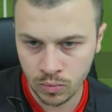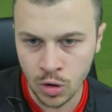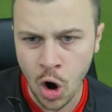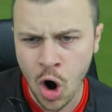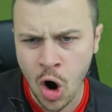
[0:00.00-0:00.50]

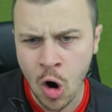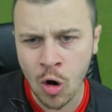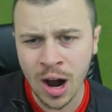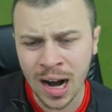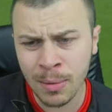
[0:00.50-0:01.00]

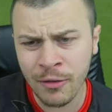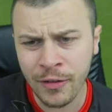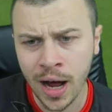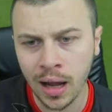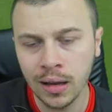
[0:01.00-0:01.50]
No, horrible
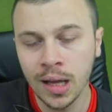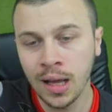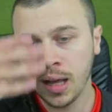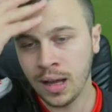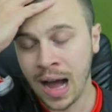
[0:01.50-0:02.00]
foul
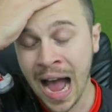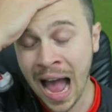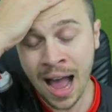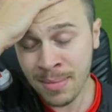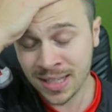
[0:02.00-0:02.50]

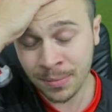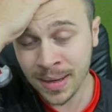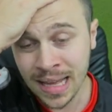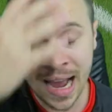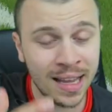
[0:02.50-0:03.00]
I, I must
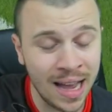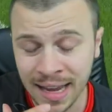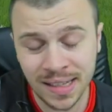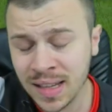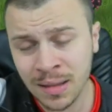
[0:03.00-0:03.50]
admit, I,
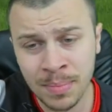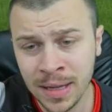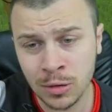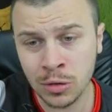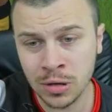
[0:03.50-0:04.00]
I didn't
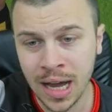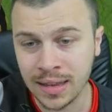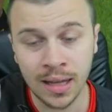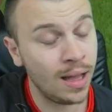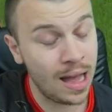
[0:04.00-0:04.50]
mean to do
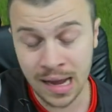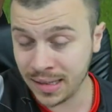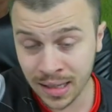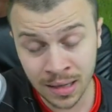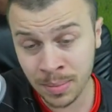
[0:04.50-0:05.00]
that. I
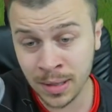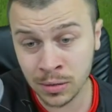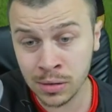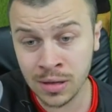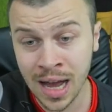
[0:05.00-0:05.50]
didn't mean
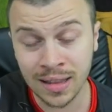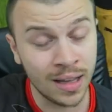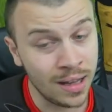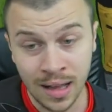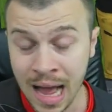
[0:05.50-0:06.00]
to do that.